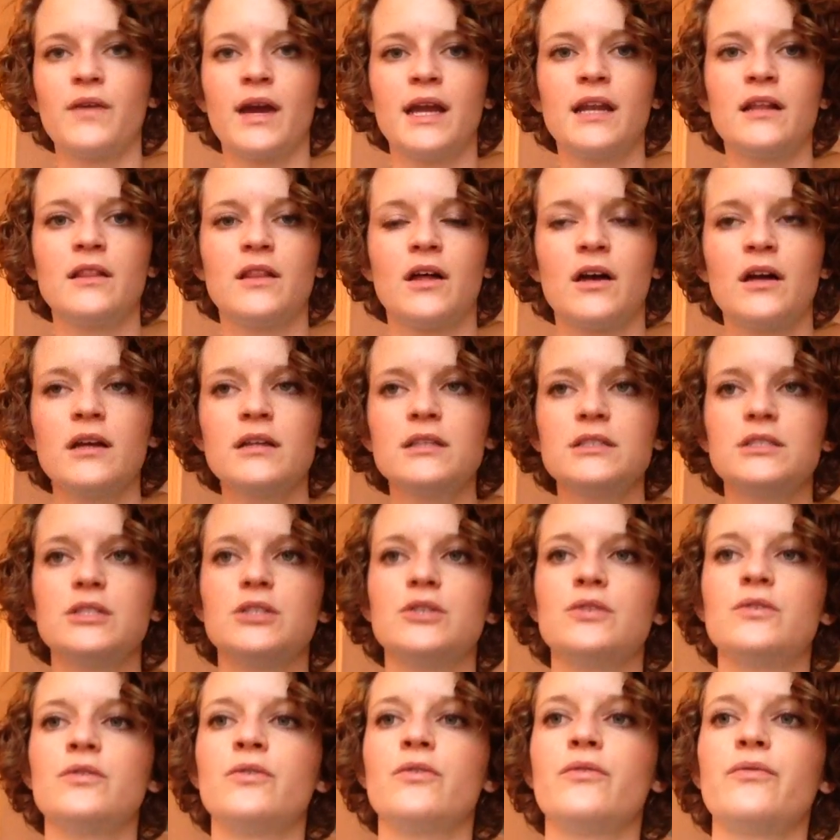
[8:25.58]
right along
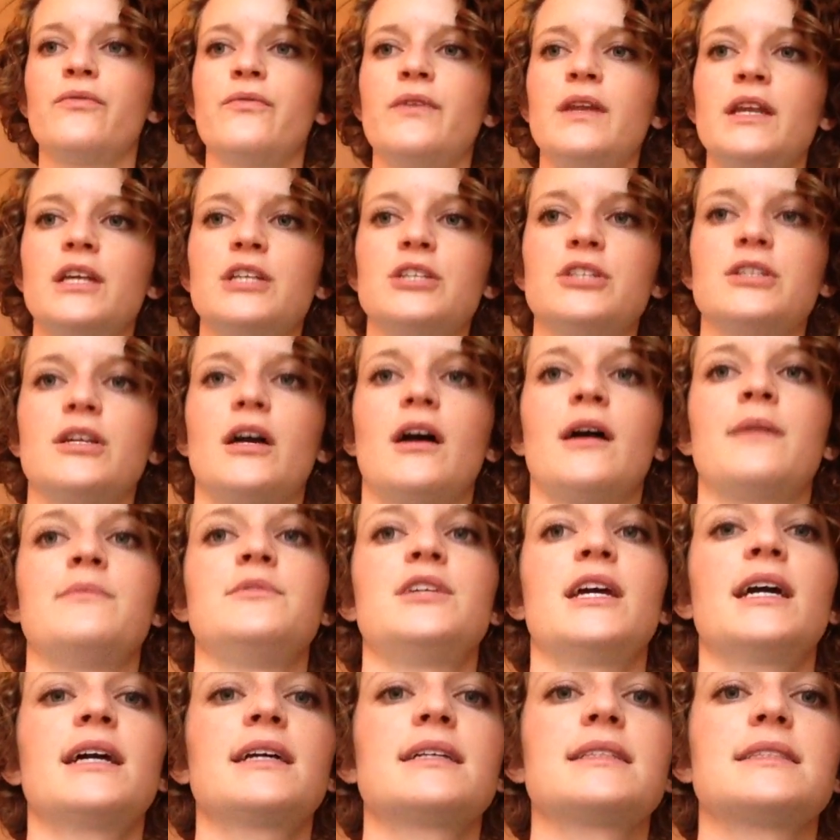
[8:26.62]
to finished
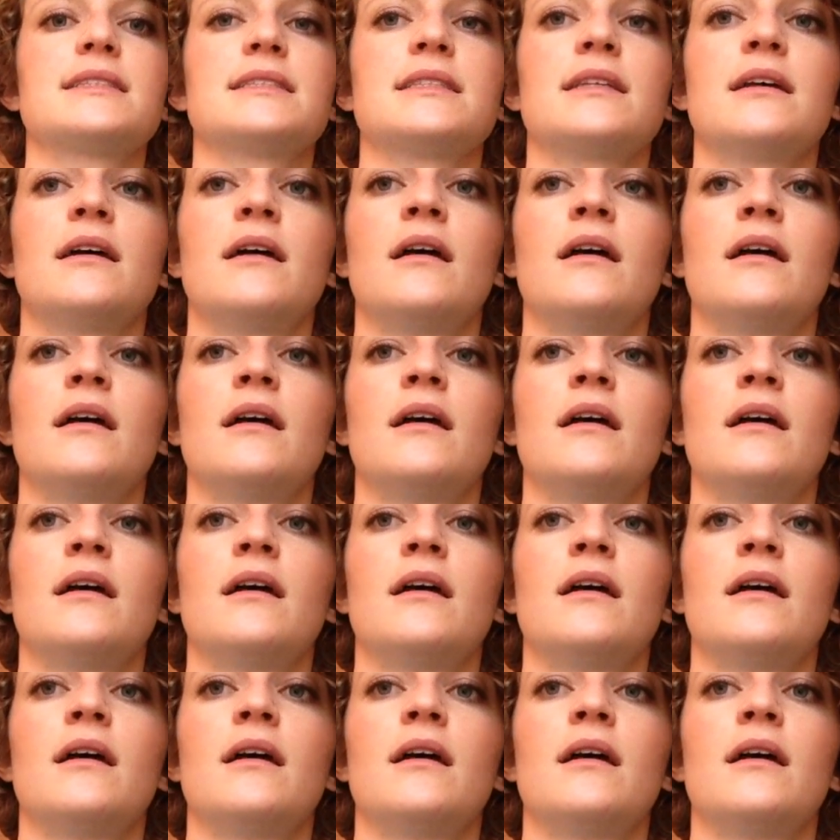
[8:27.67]
objects.